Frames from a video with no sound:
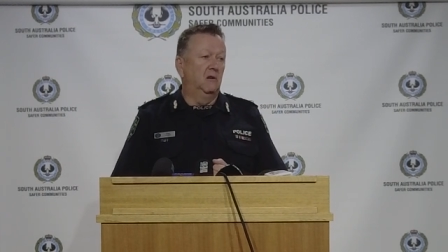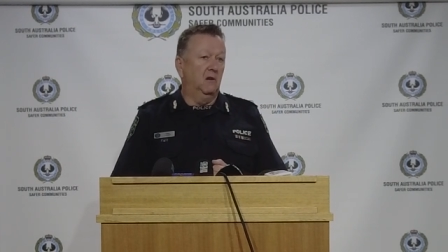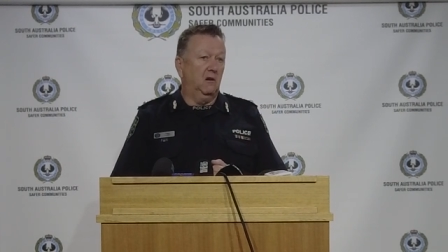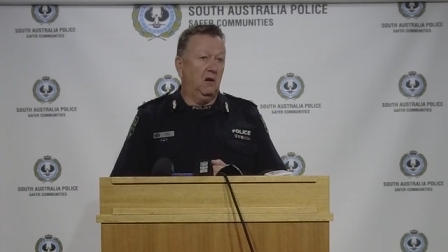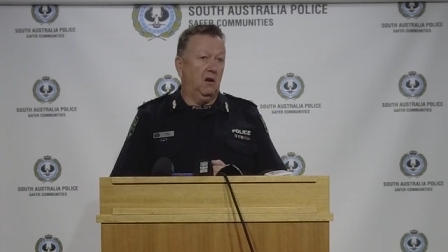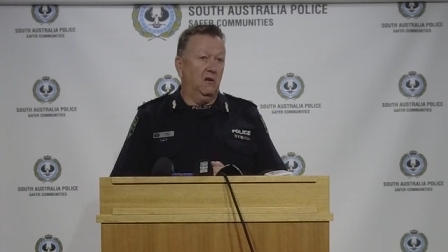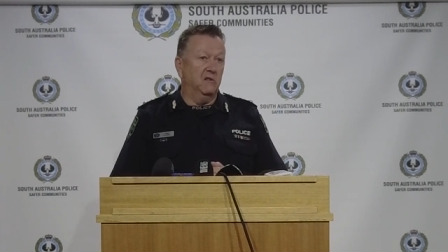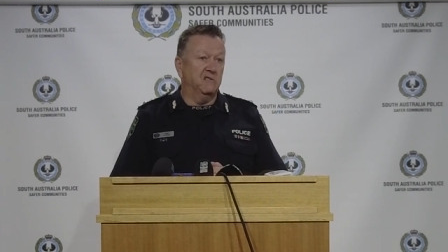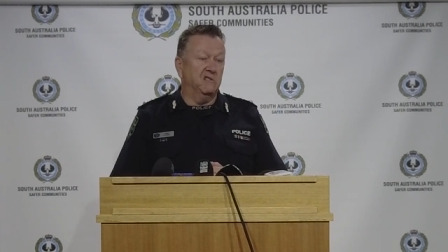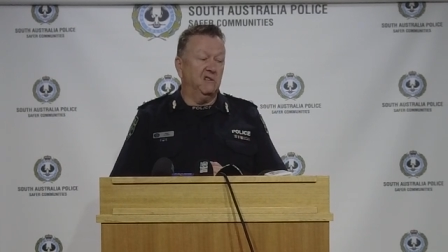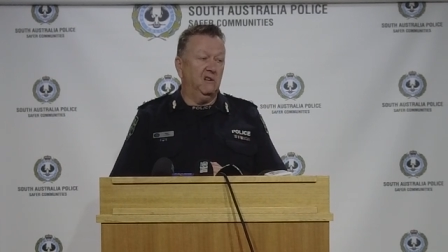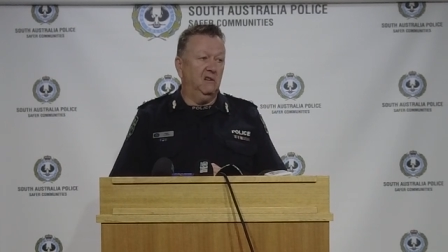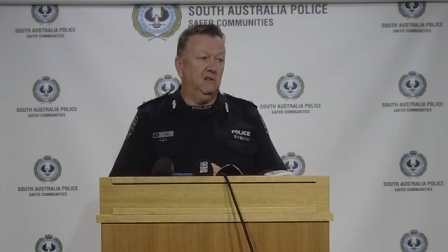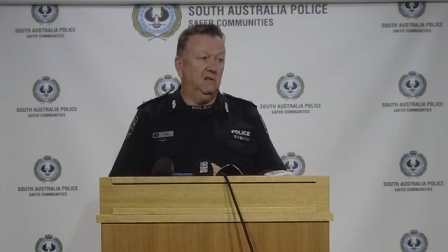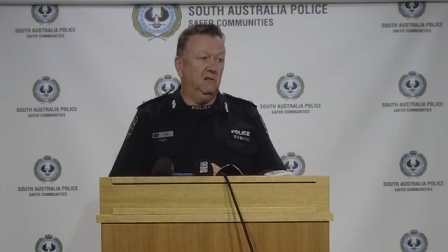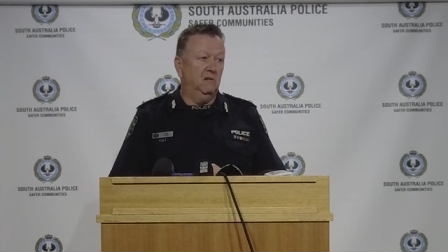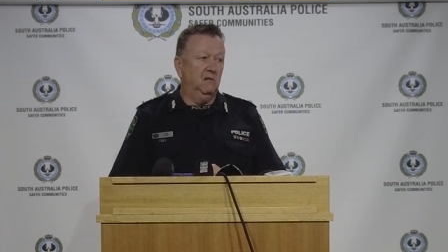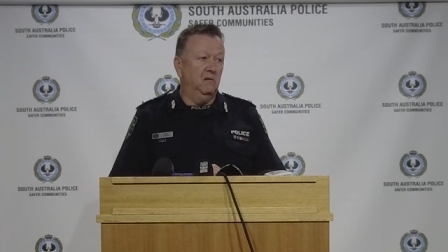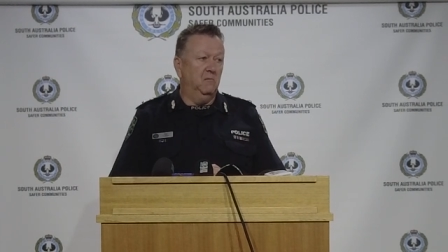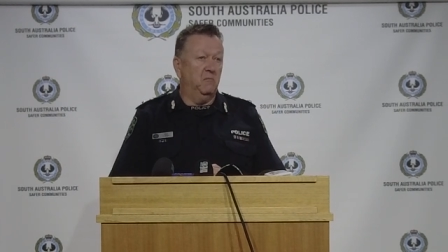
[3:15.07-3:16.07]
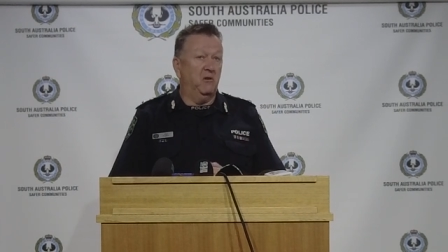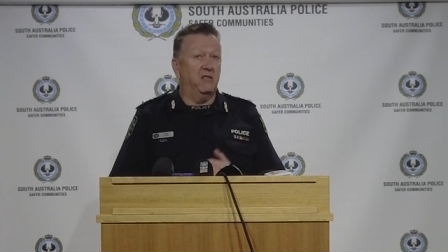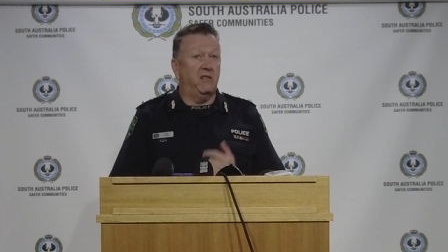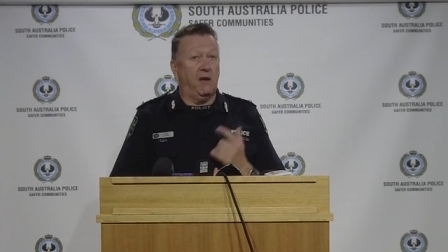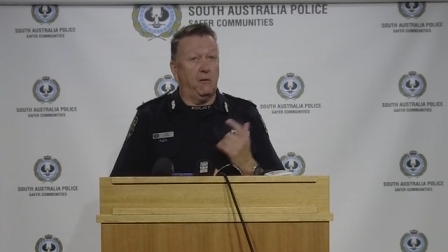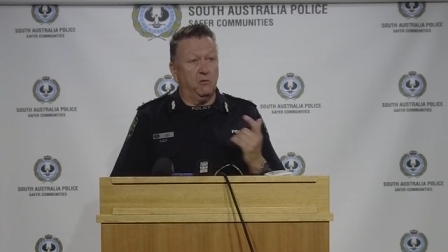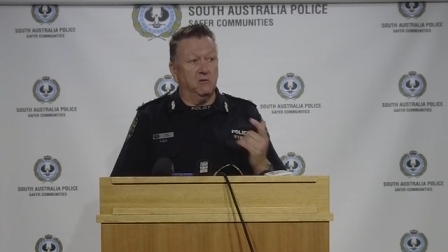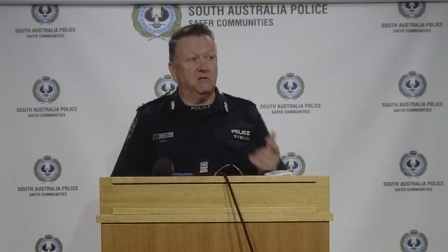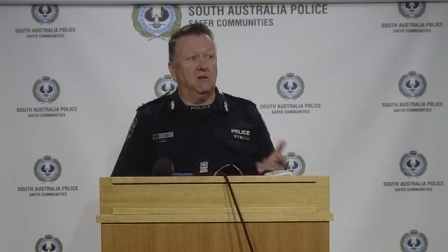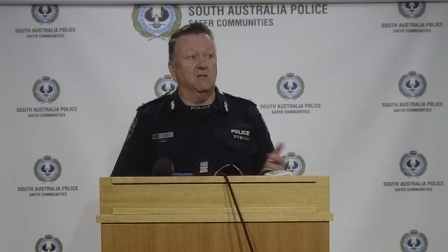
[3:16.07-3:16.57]
closing in, but
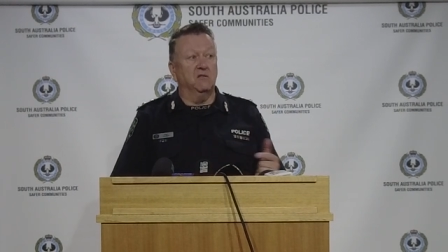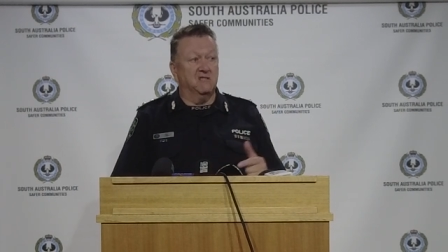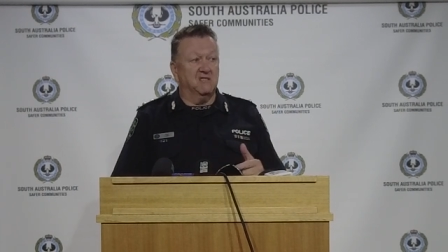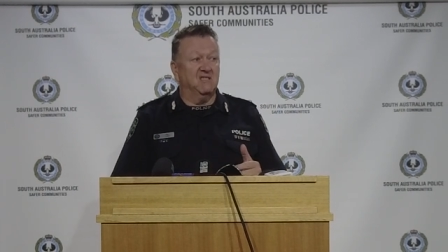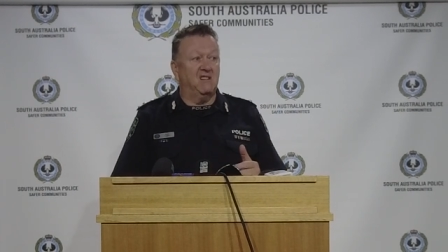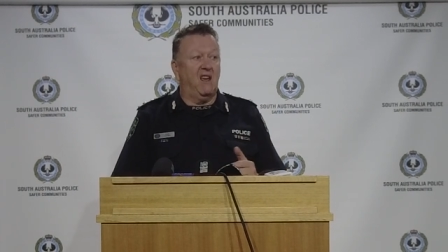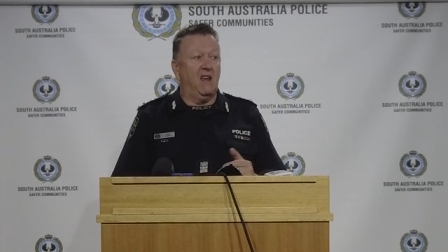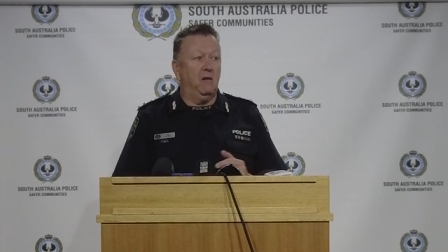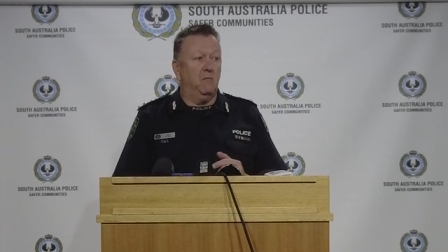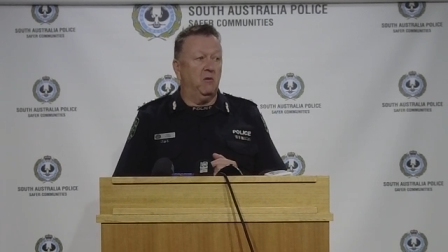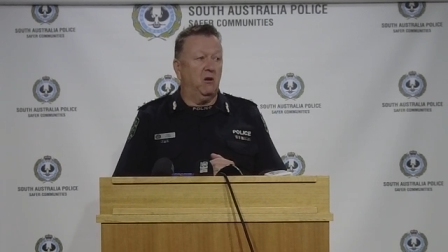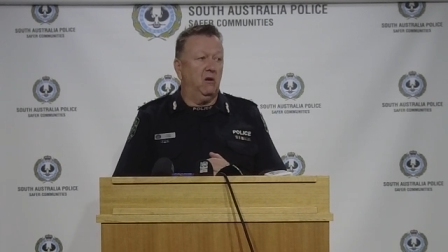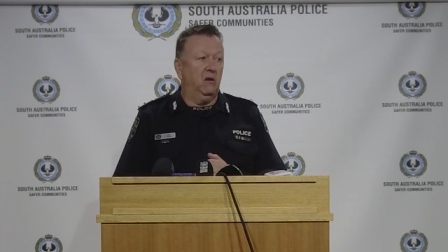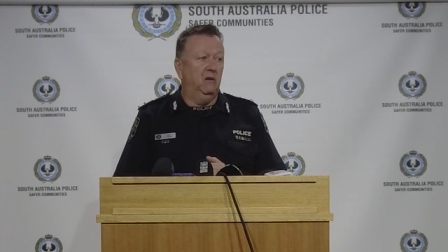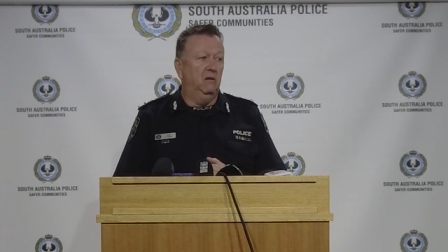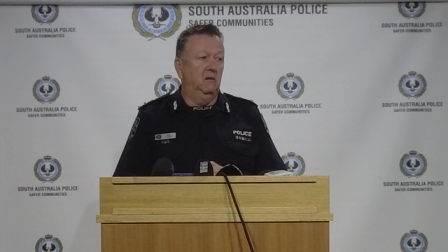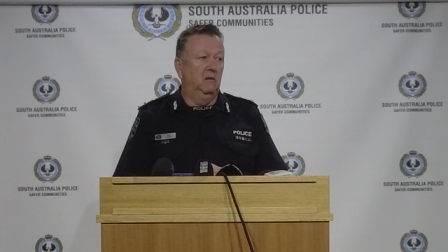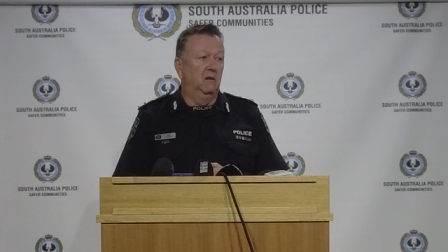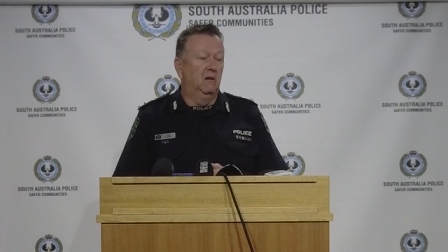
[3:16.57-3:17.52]
that was on standby